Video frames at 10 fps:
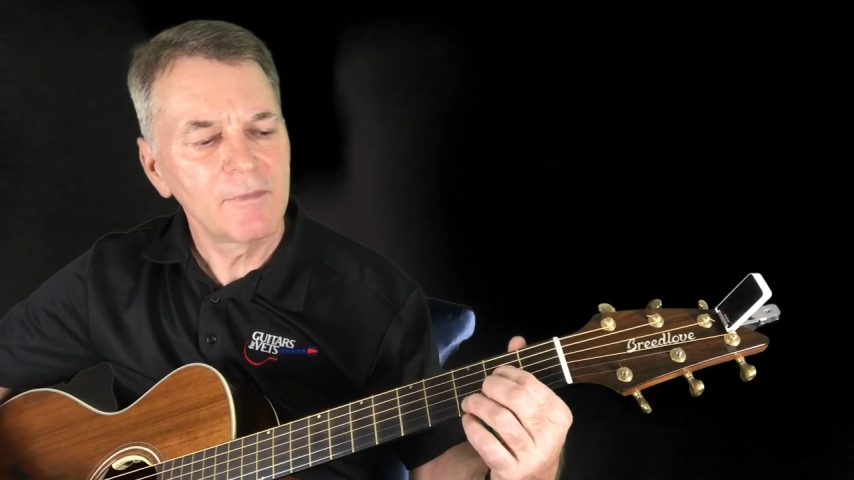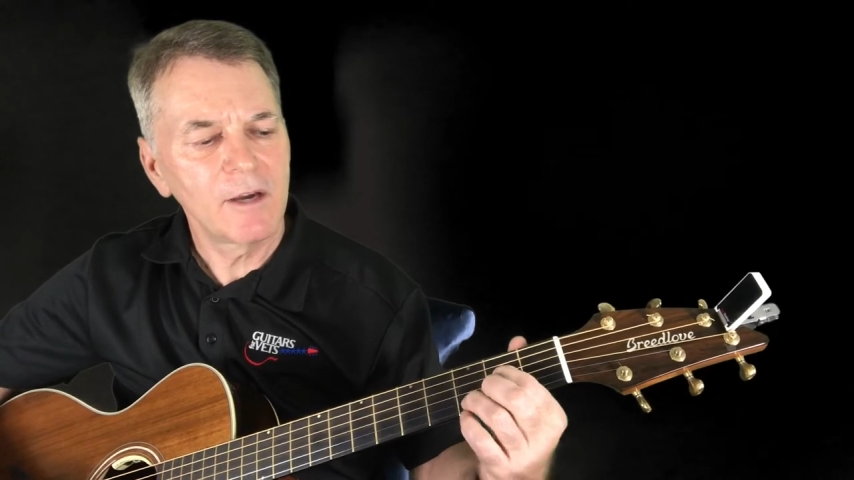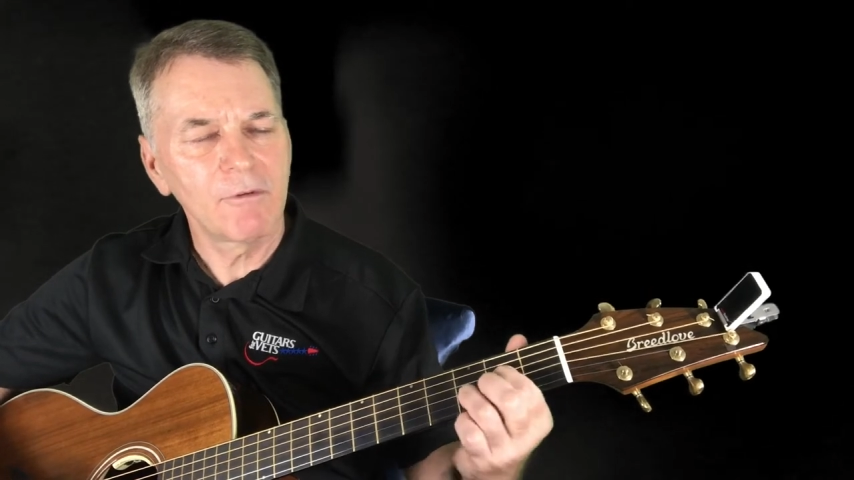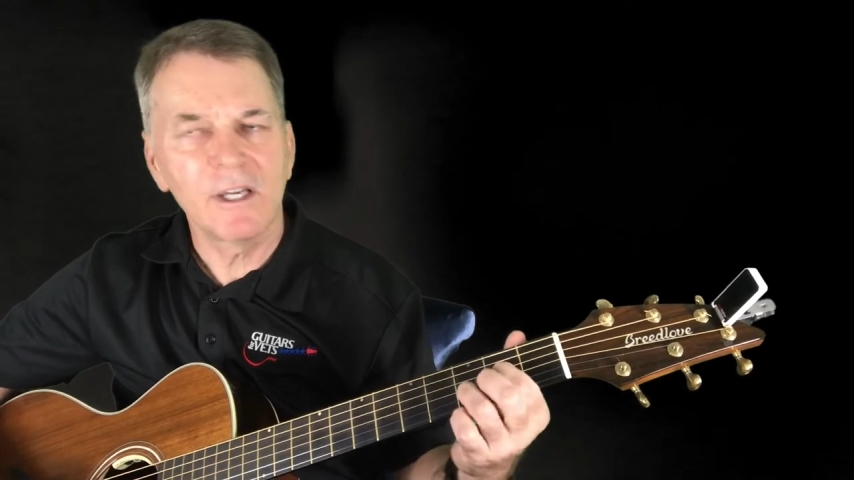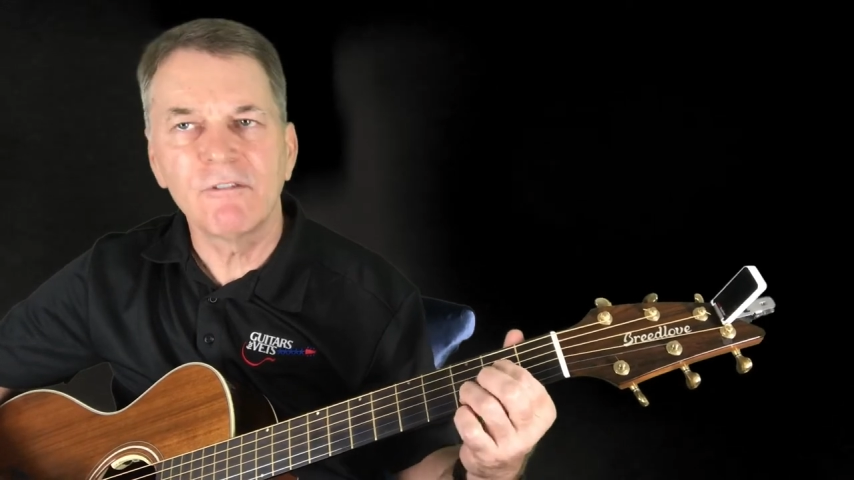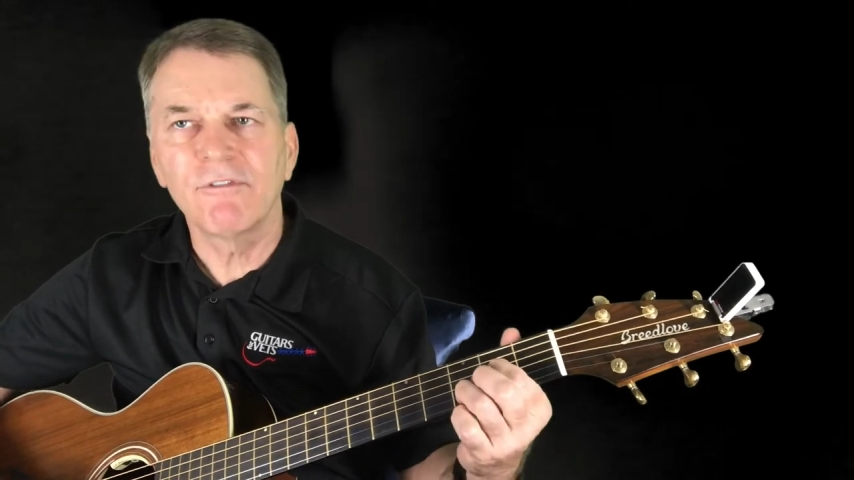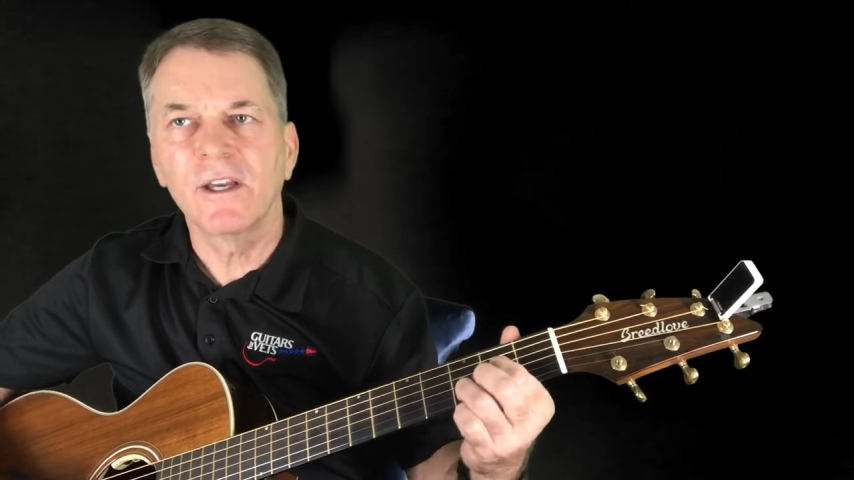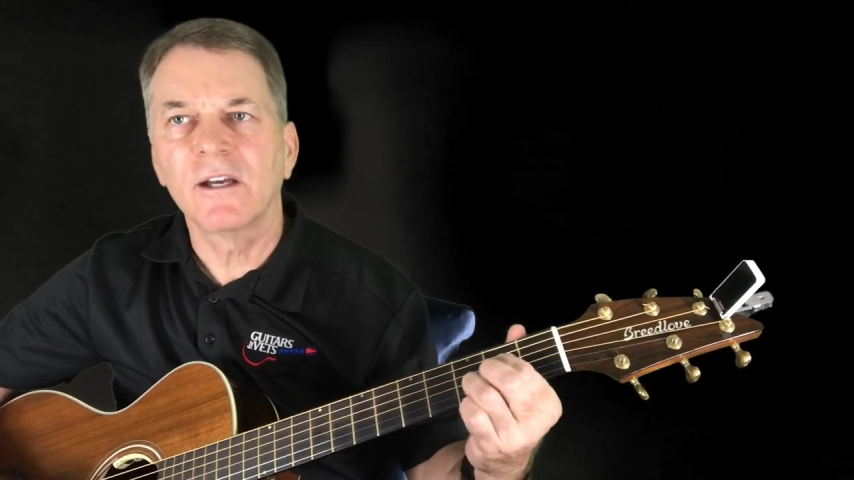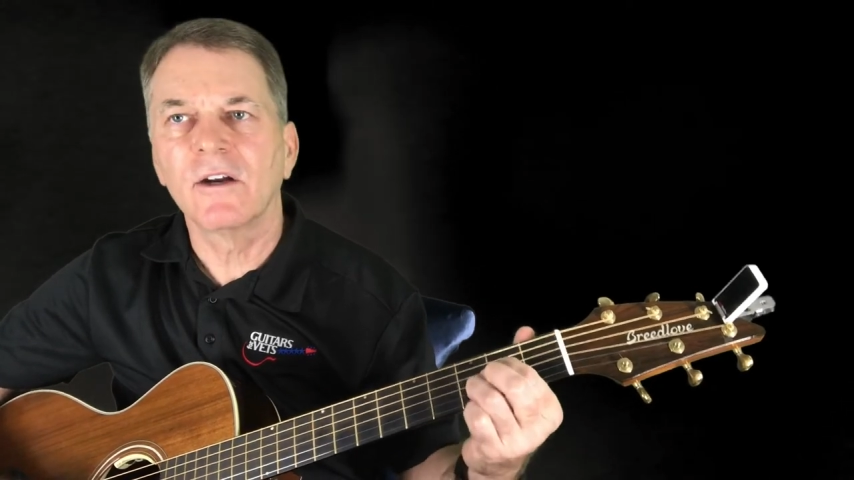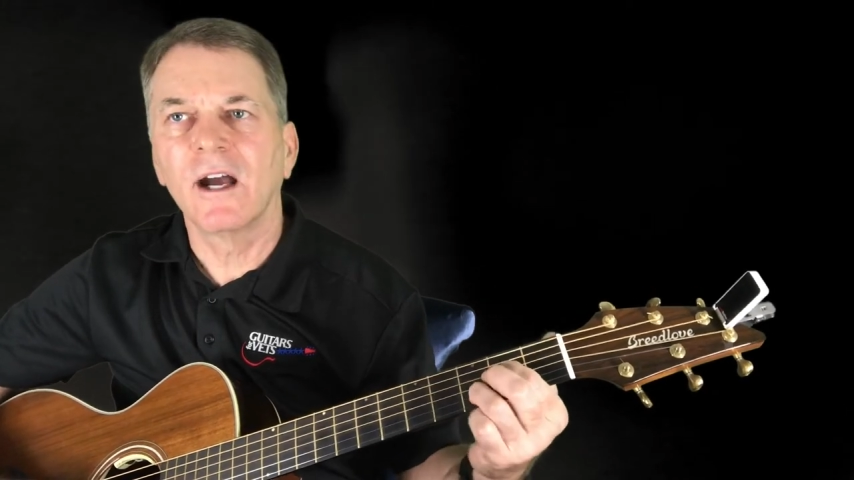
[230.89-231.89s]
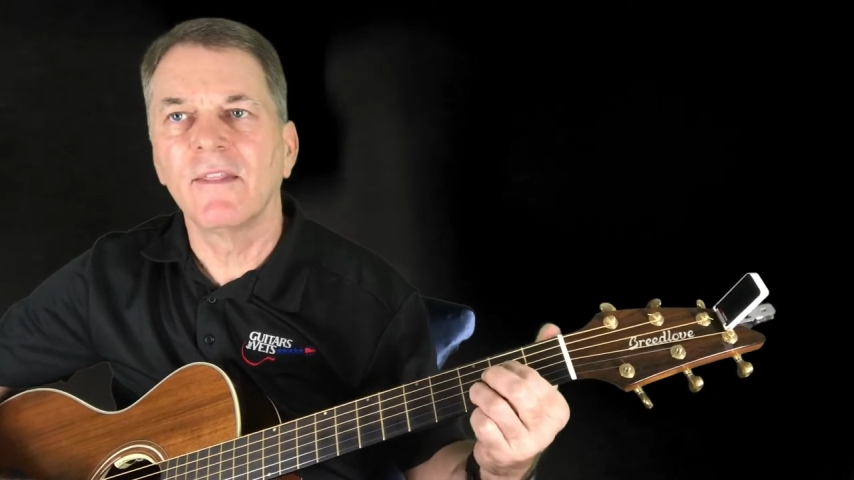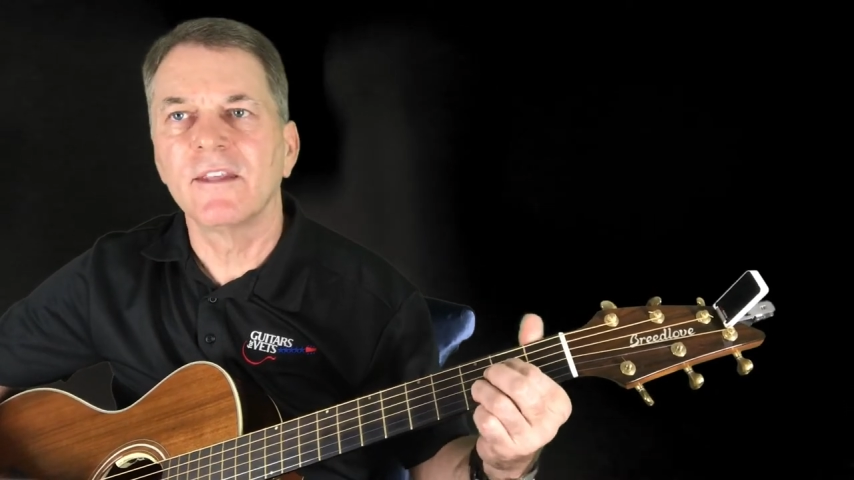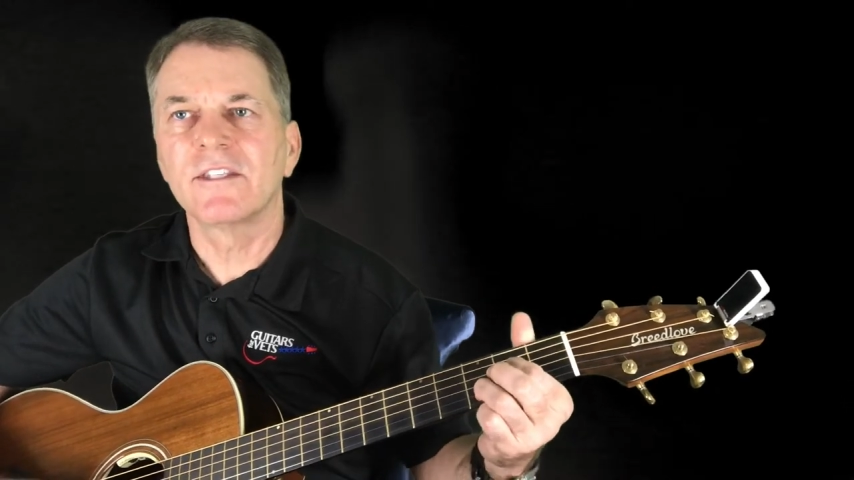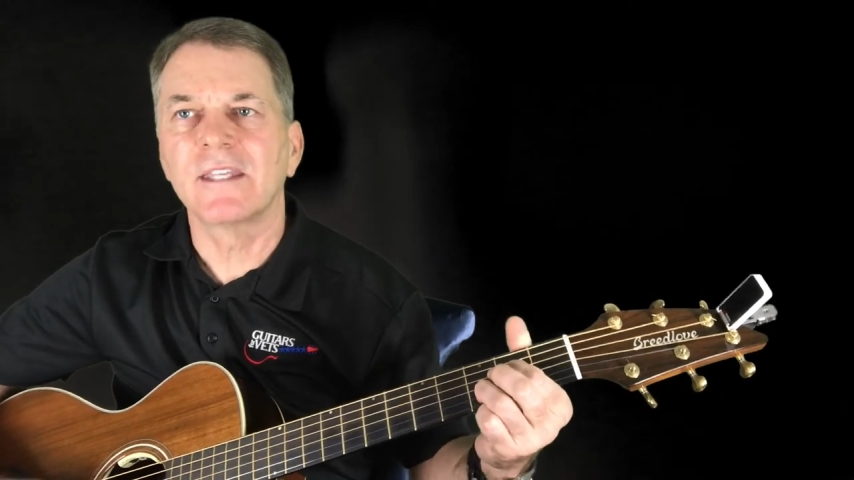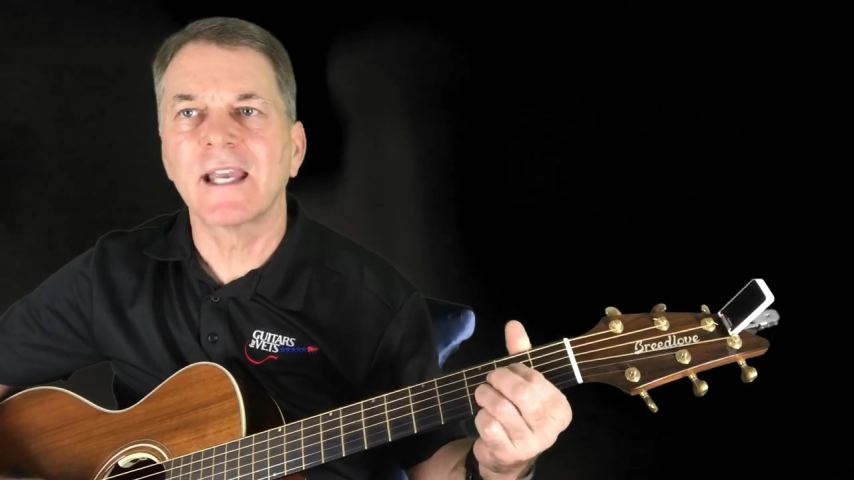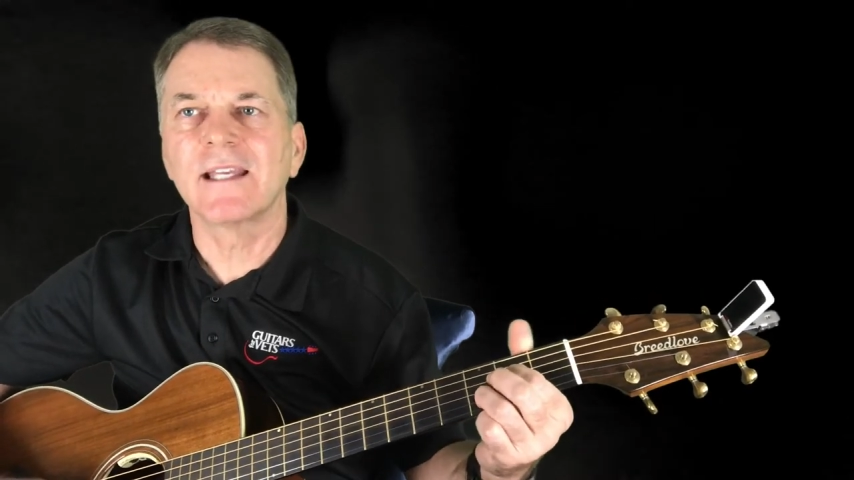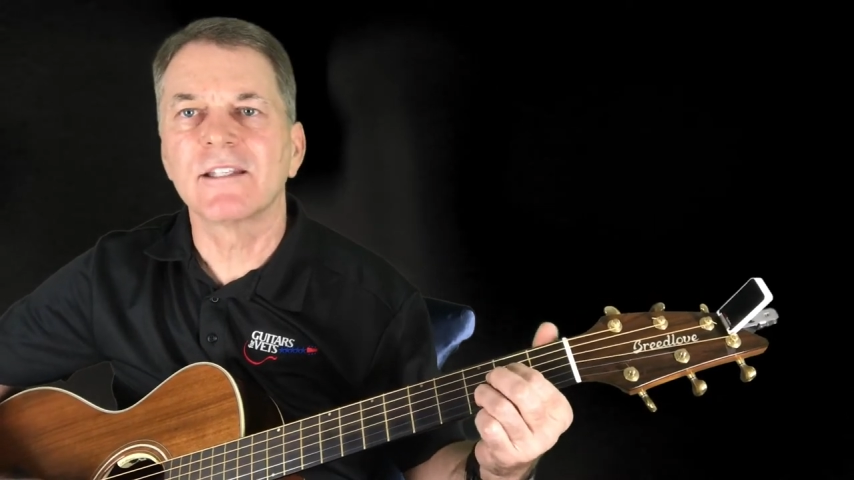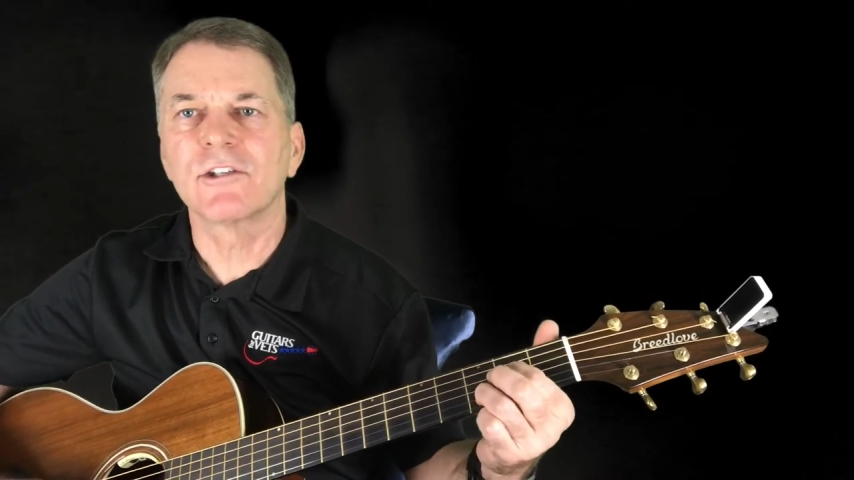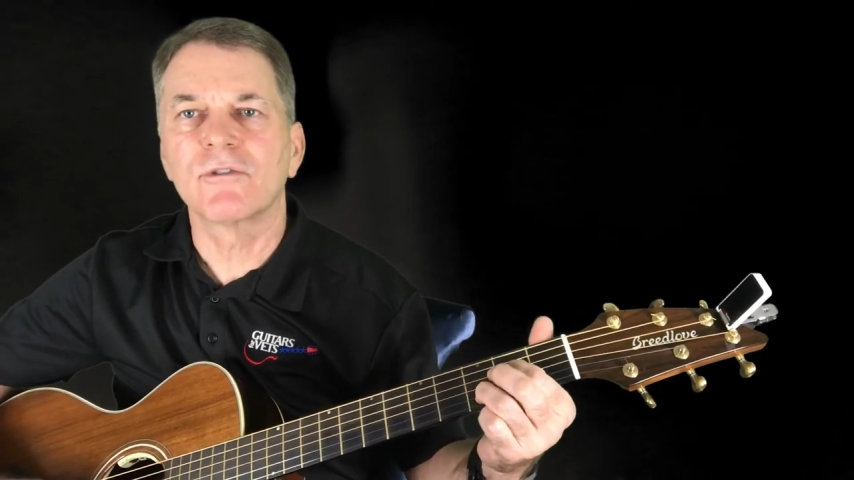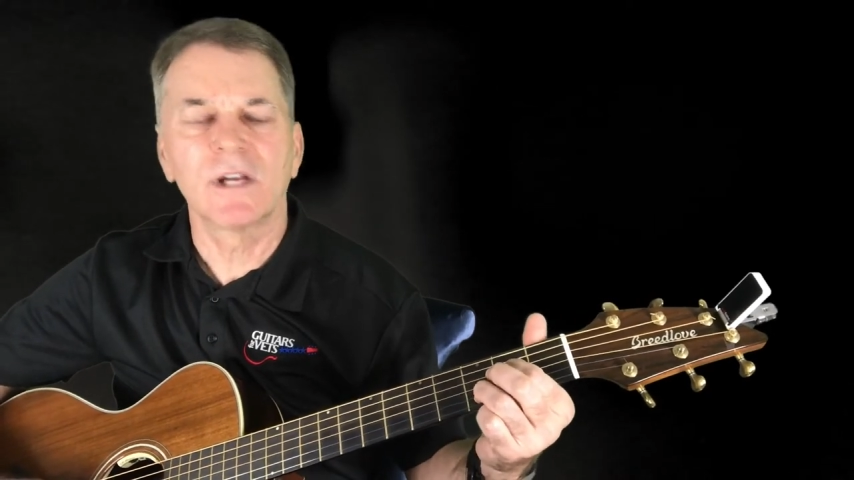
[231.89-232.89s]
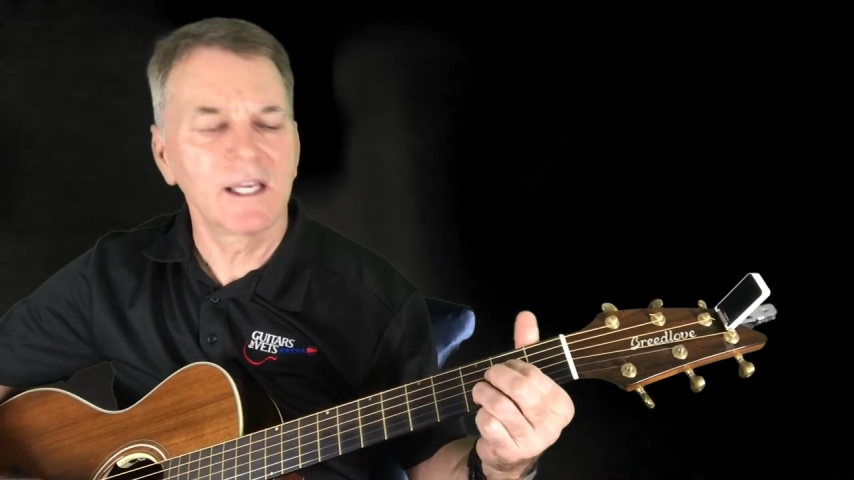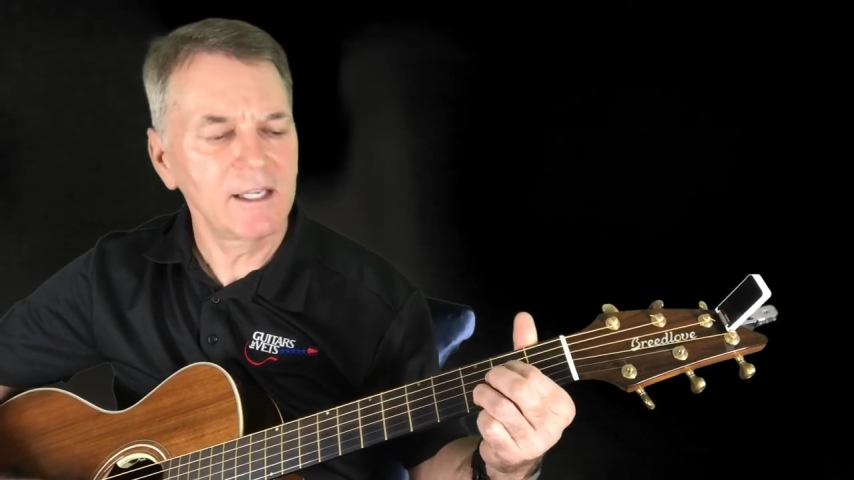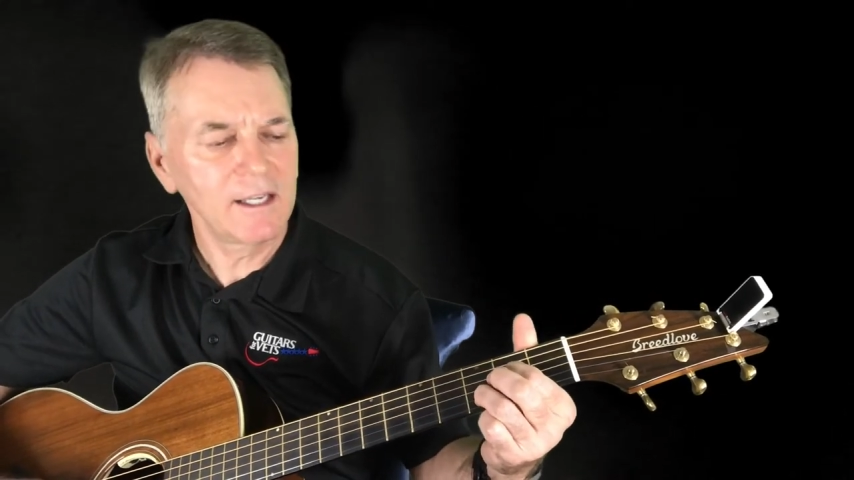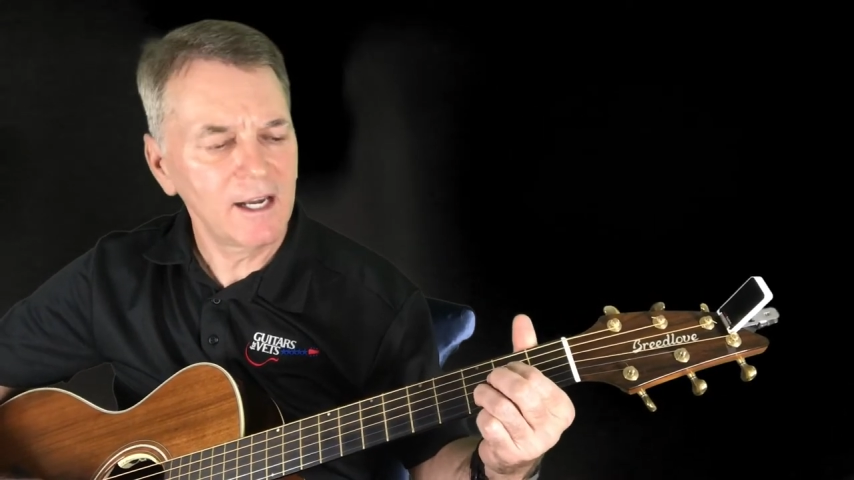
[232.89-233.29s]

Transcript: my ring finger on the second string